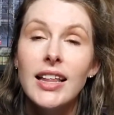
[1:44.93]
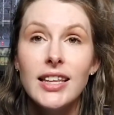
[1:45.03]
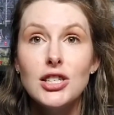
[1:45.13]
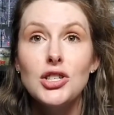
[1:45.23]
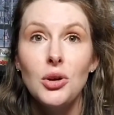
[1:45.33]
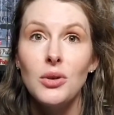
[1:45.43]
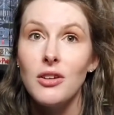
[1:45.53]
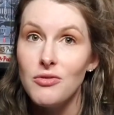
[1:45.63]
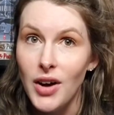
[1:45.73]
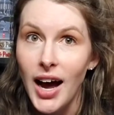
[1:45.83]
then two
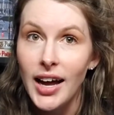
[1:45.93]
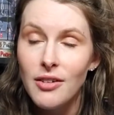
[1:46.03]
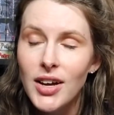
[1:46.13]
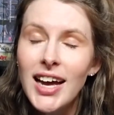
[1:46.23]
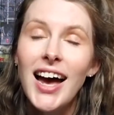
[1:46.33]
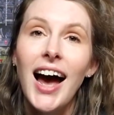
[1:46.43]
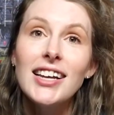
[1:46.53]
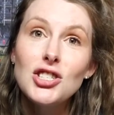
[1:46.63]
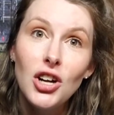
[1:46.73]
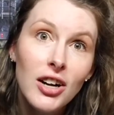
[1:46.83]
then five i
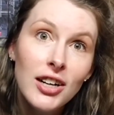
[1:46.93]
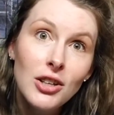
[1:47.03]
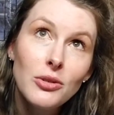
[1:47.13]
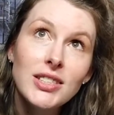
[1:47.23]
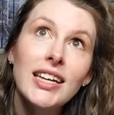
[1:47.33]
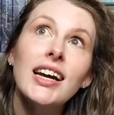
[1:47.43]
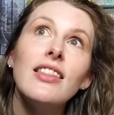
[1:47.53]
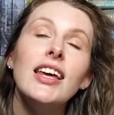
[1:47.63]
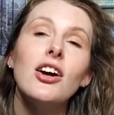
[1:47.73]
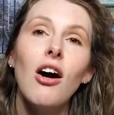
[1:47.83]
started using
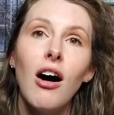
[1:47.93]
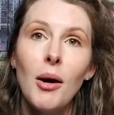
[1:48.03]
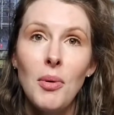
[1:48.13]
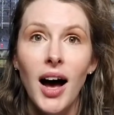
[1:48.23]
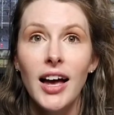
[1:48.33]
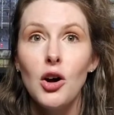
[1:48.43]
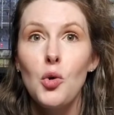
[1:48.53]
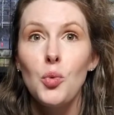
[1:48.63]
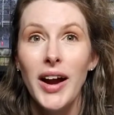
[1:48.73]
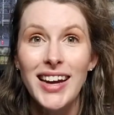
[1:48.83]
the cawpile
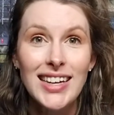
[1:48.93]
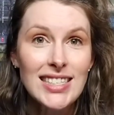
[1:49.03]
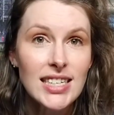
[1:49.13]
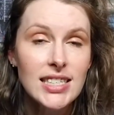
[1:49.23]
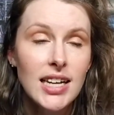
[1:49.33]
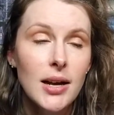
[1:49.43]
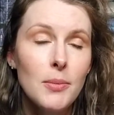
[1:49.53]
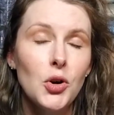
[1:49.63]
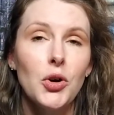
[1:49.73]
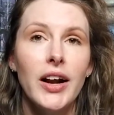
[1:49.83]
rating
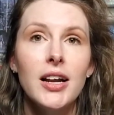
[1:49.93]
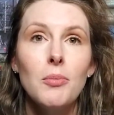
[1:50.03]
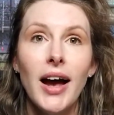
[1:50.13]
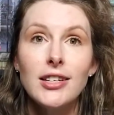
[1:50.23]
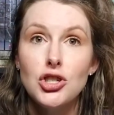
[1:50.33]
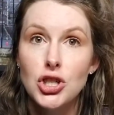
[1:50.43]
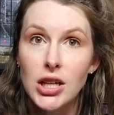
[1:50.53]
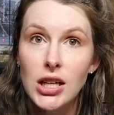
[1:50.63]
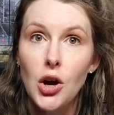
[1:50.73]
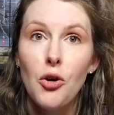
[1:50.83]
system created by
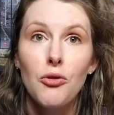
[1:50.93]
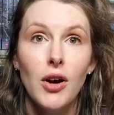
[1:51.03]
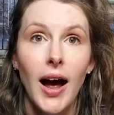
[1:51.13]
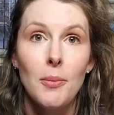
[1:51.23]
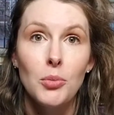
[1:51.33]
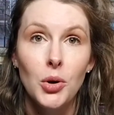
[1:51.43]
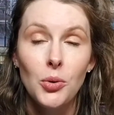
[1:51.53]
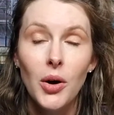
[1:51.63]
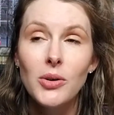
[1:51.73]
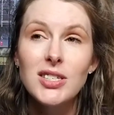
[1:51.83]
g over at book
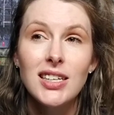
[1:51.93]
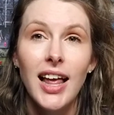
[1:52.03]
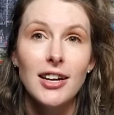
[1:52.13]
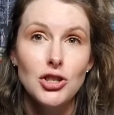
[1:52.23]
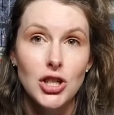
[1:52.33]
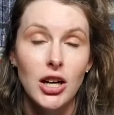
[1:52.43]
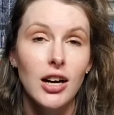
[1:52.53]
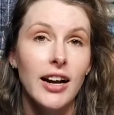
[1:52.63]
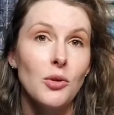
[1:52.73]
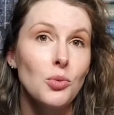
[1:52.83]
roast last year
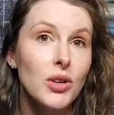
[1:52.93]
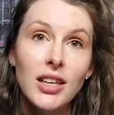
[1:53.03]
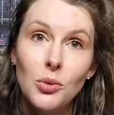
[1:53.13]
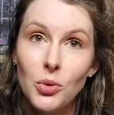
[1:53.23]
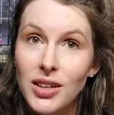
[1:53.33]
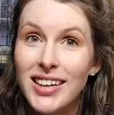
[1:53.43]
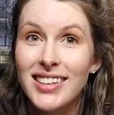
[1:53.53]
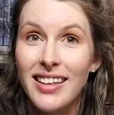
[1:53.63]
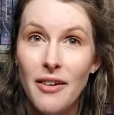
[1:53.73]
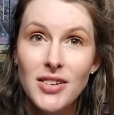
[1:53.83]
and i really really
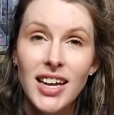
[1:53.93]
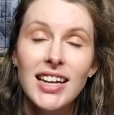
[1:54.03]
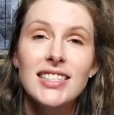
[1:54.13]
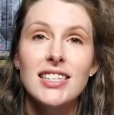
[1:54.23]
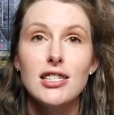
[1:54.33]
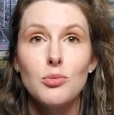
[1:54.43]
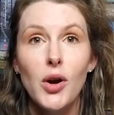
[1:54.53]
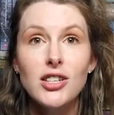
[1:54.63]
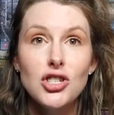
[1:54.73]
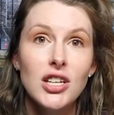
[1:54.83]
loved it it's a
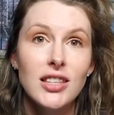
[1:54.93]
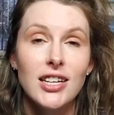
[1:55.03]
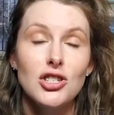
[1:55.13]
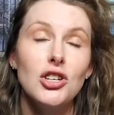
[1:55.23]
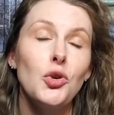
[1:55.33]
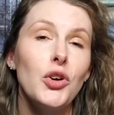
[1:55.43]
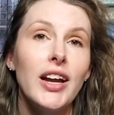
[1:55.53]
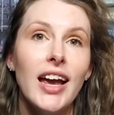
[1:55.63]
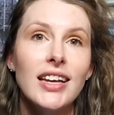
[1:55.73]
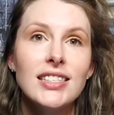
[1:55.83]
spreadsheet that she
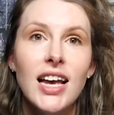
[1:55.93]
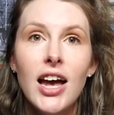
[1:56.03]
creates